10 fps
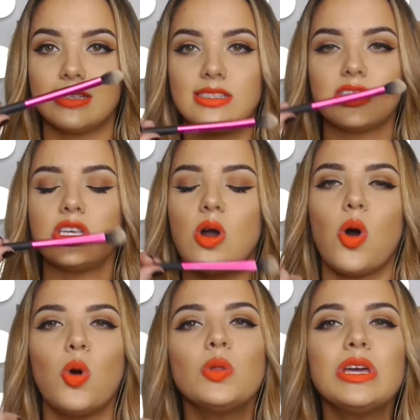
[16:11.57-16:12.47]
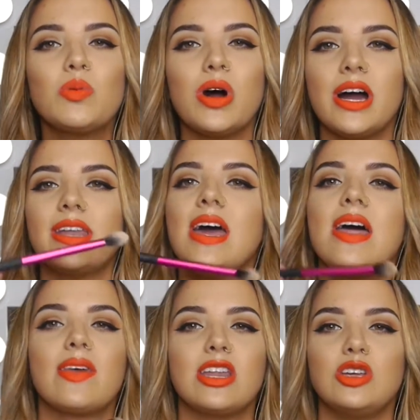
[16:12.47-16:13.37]
This is the only one
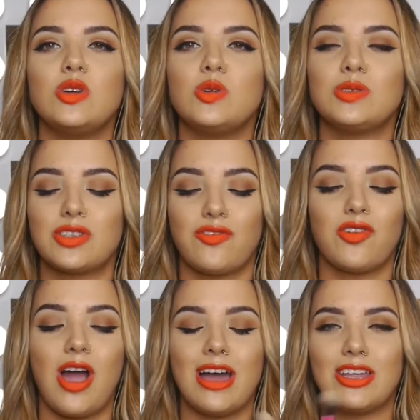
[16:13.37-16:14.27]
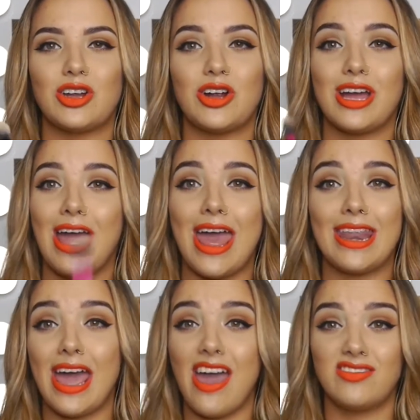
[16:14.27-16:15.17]
that I use for highlighter,
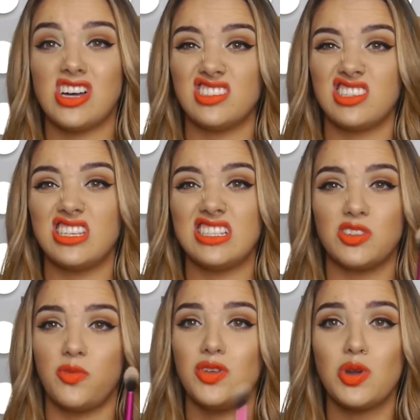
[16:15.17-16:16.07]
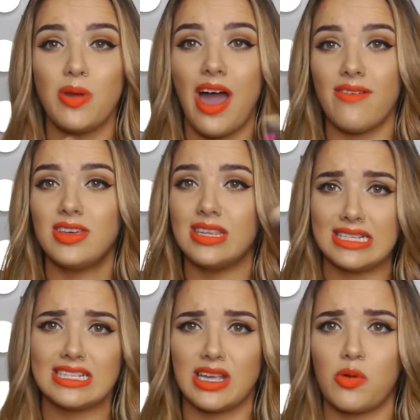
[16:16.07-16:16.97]
and I have tons of these. So if you don't have it,
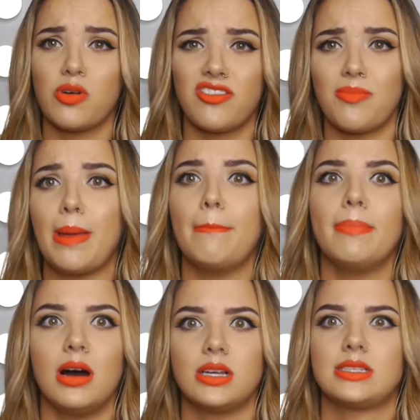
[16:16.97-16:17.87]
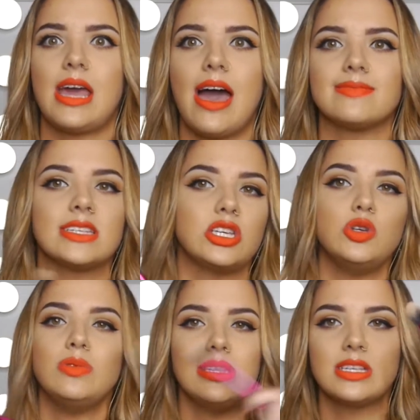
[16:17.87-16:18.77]
this is like one of my must-haves, like
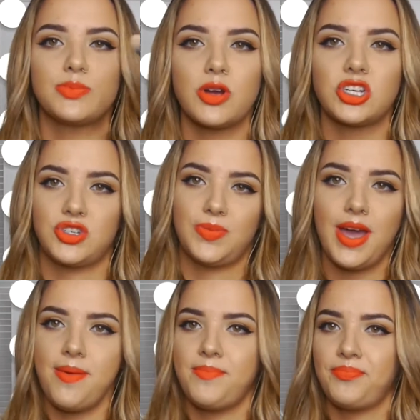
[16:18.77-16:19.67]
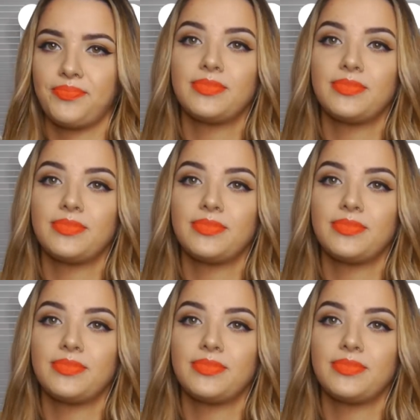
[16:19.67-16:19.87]
you need this brush, okay?